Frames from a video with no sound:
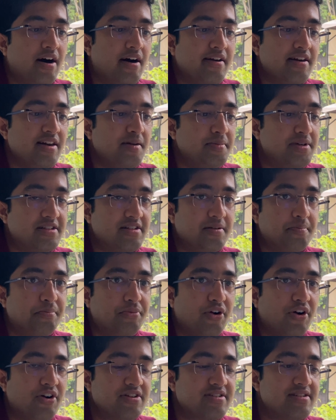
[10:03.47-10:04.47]
Unlimited
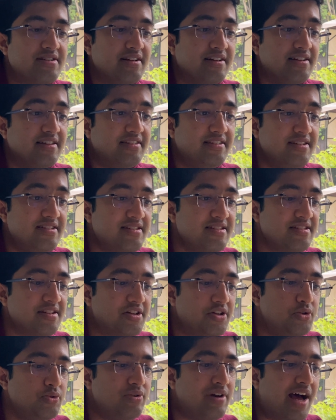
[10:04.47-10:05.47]
Proxy. This is a
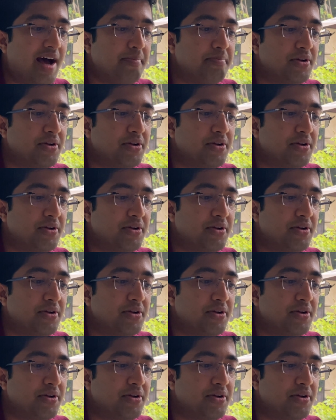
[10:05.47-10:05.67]
cool app